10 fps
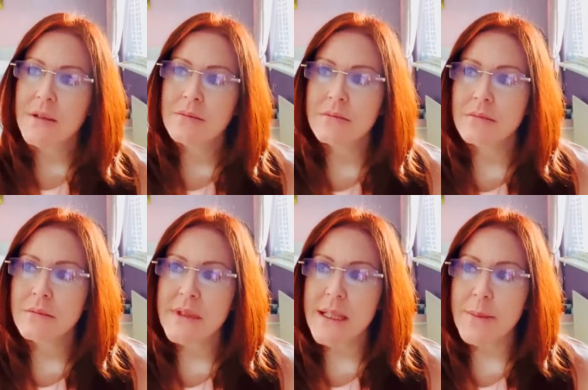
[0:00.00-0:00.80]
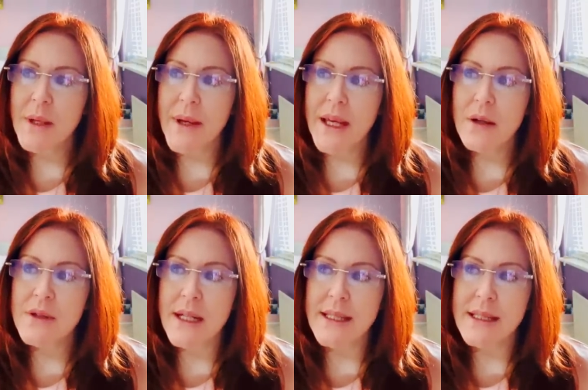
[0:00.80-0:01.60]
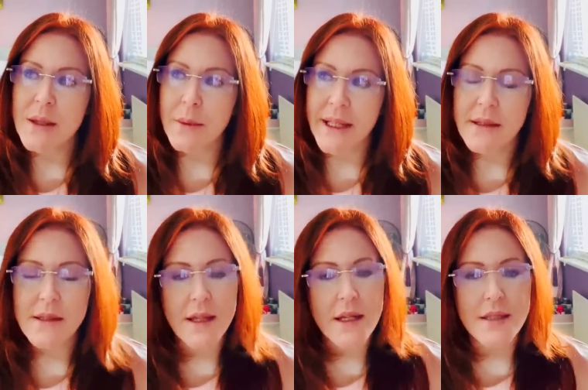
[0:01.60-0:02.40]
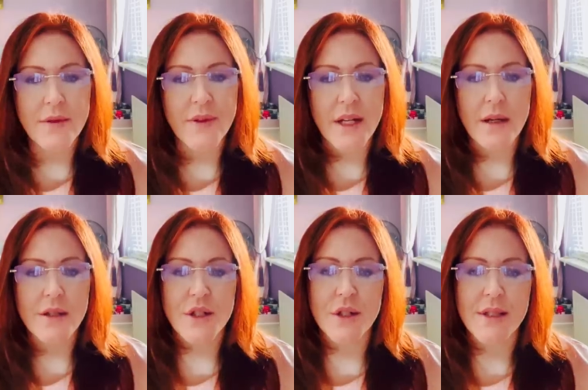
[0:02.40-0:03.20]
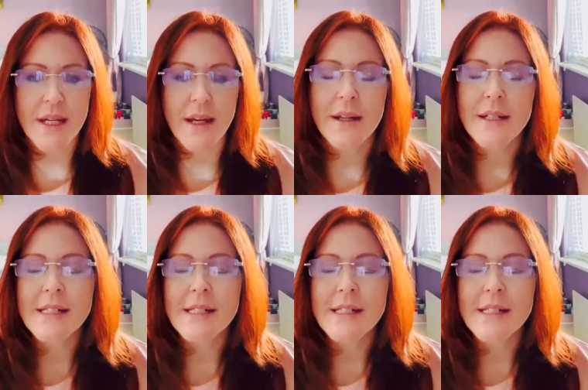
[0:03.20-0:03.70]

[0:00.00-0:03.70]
hmm, has it been a week or was it less than a week? Because I think I did a video last Tuesday.